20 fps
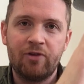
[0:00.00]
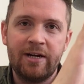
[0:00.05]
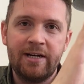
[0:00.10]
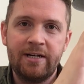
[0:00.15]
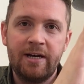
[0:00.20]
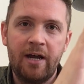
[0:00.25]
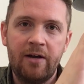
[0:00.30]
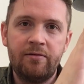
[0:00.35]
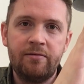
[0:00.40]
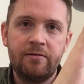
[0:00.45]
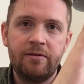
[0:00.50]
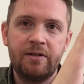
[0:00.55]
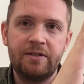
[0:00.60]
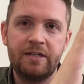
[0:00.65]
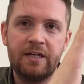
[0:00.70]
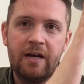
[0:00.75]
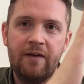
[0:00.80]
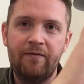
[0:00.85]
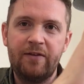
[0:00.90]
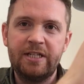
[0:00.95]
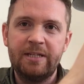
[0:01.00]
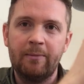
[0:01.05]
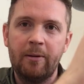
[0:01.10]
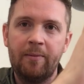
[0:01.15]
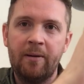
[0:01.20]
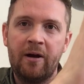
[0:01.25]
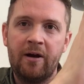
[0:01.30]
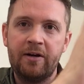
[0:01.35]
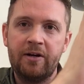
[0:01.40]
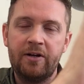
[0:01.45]
right now. There's an invisible
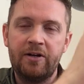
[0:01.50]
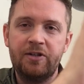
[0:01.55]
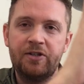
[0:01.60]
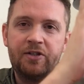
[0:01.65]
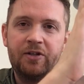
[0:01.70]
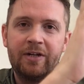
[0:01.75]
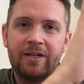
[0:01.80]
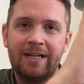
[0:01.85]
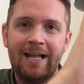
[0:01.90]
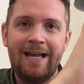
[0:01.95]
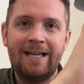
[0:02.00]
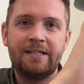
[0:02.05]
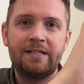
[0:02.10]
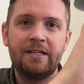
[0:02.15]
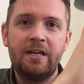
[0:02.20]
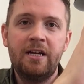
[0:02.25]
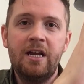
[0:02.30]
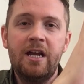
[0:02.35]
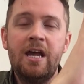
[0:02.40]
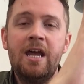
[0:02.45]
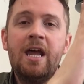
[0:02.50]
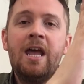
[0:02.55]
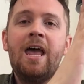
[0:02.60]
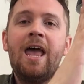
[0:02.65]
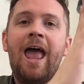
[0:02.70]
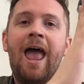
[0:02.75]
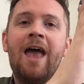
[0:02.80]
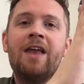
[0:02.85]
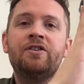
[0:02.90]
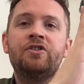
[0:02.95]
partner who's doing that.
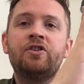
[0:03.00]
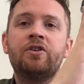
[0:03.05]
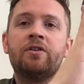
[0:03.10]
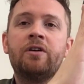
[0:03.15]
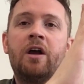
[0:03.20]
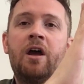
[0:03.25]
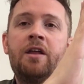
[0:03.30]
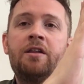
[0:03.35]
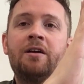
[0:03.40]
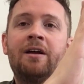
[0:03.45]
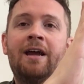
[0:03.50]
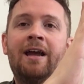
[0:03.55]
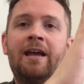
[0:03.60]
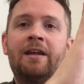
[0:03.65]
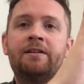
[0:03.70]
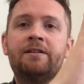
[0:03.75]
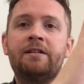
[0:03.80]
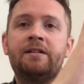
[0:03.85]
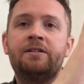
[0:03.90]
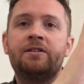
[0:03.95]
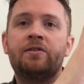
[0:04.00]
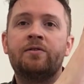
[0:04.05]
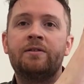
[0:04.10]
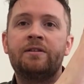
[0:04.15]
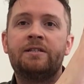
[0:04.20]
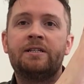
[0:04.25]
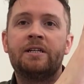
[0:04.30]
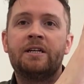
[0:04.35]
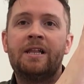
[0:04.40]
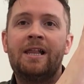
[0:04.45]
And your other hand is
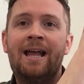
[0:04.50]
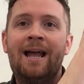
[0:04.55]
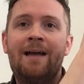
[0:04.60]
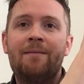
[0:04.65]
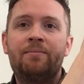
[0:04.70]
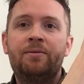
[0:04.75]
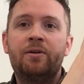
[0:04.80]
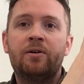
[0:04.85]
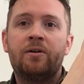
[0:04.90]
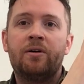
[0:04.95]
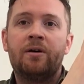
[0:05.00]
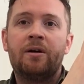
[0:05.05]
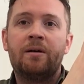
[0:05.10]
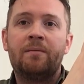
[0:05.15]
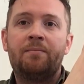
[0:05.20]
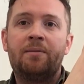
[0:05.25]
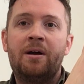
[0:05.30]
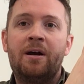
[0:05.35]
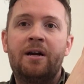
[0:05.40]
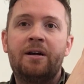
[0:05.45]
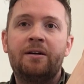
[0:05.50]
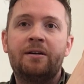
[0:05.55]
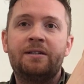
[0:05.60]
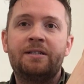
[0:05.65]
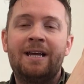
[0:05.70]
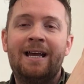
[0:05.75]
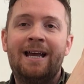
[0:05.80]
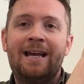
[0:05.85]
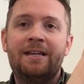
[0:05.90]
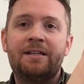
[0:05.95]
going to clap your
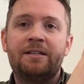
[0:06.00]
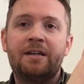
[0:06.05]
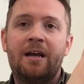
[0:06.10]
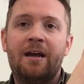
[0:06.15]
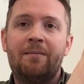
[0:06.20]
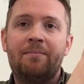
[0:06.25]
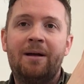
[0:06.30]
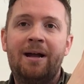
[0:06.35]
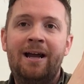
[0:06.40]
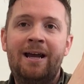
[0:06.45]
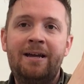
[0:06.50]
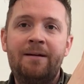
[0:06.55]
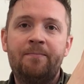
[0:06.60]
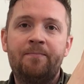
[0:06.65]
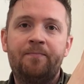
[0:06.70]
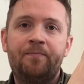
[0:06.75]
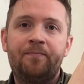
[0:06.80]
partner's hand up high.